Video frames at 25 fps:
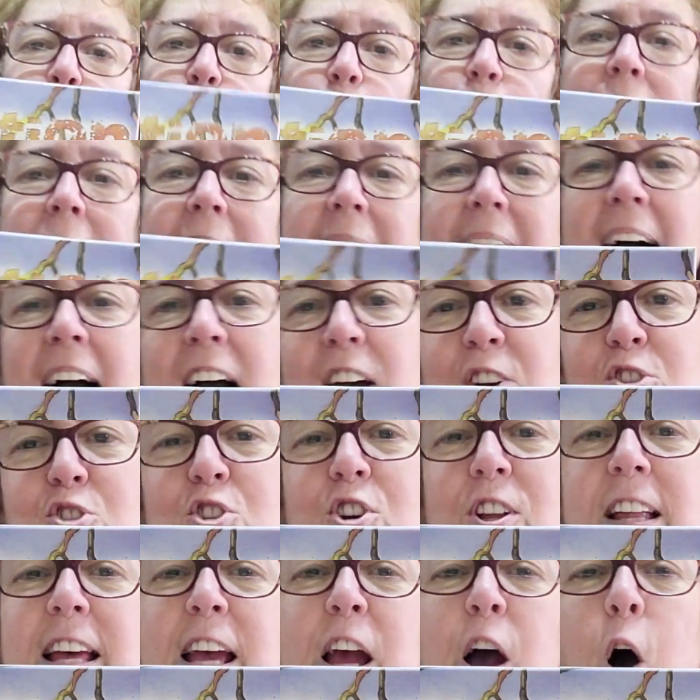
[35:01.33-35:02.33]
We
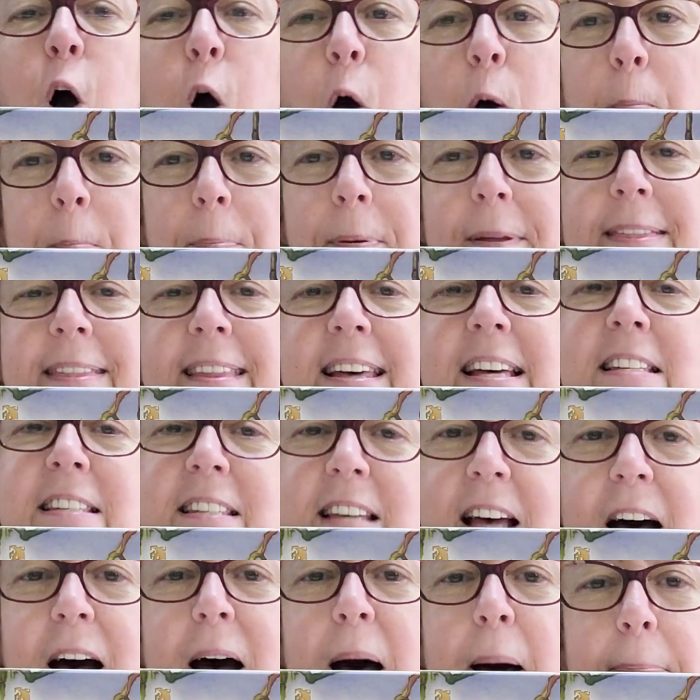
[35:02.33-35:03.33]
actually opened this
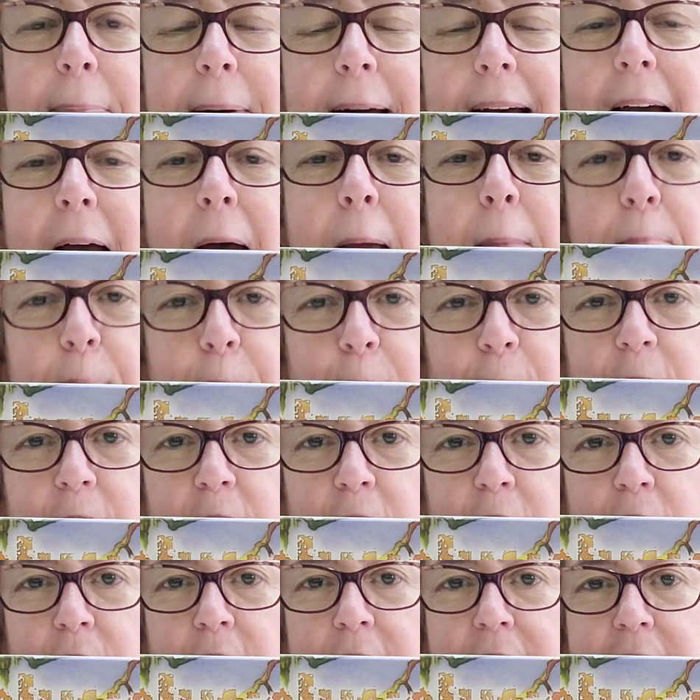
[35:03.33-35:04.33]
up and put
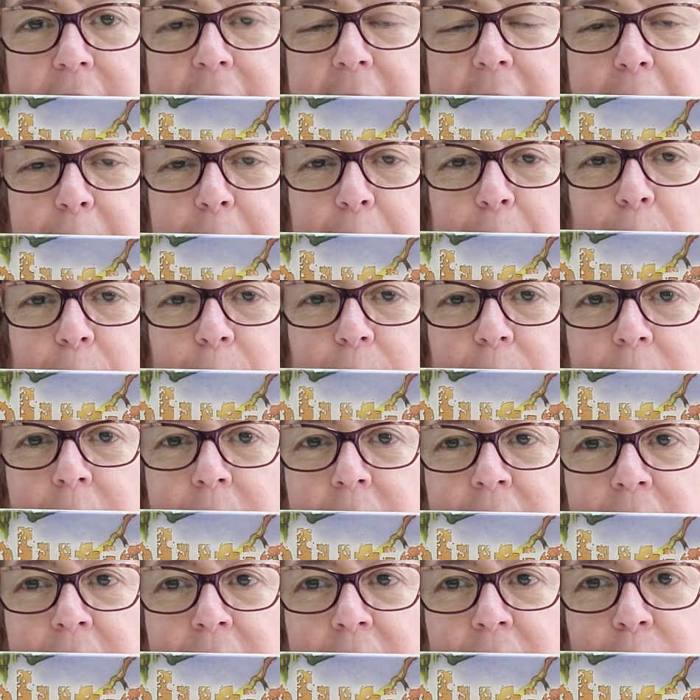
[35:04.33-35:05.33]
it on the table
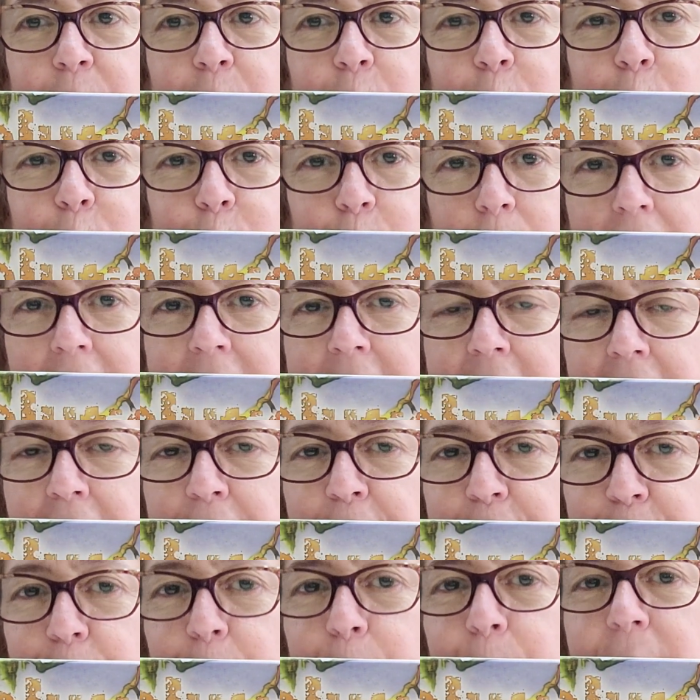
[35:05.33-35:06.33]
right
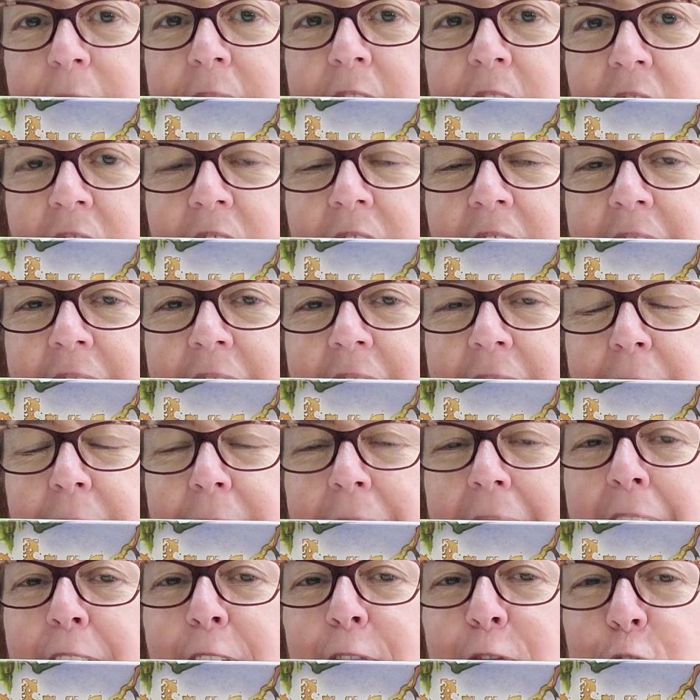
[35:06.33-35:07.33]
after we got it.
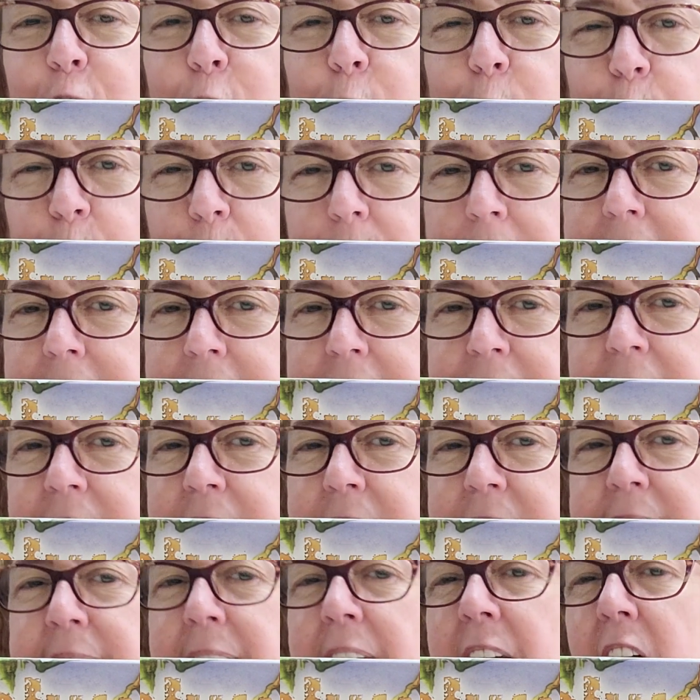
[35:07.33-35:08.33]
And for
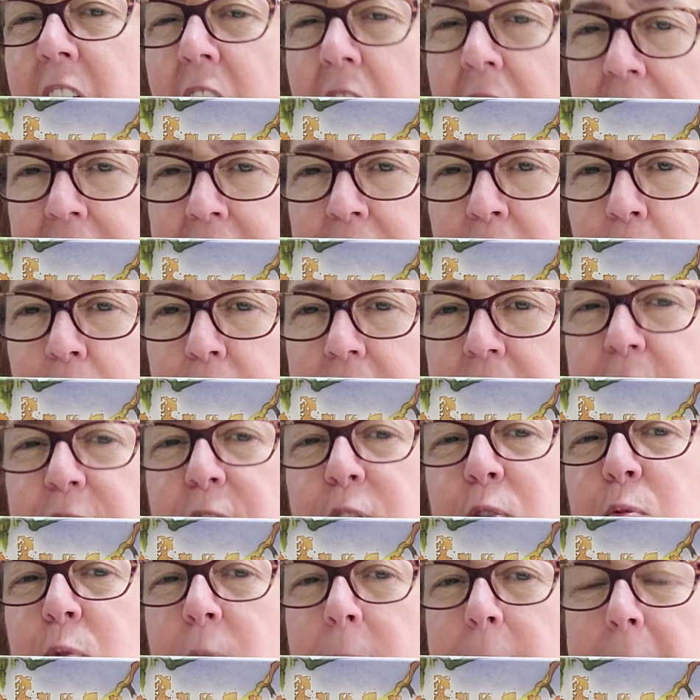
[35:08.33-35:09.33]
reasons that I don't
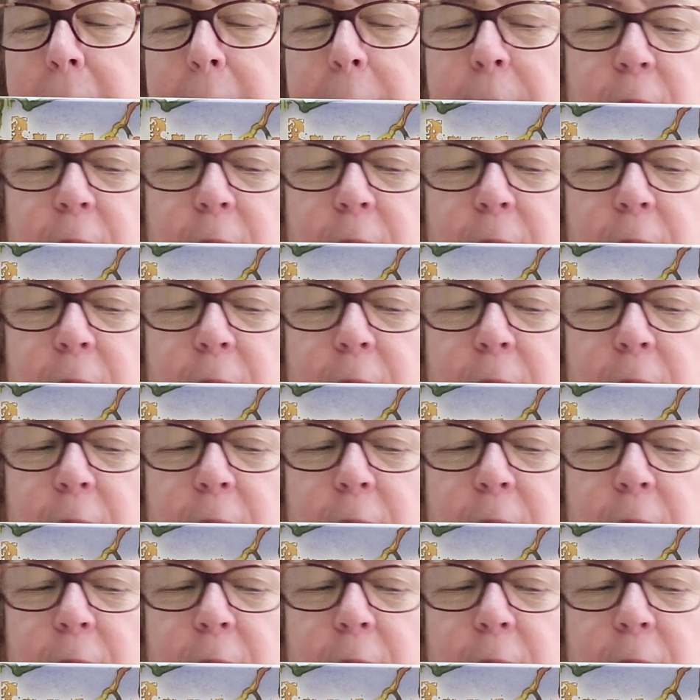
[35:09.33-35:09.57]
even remember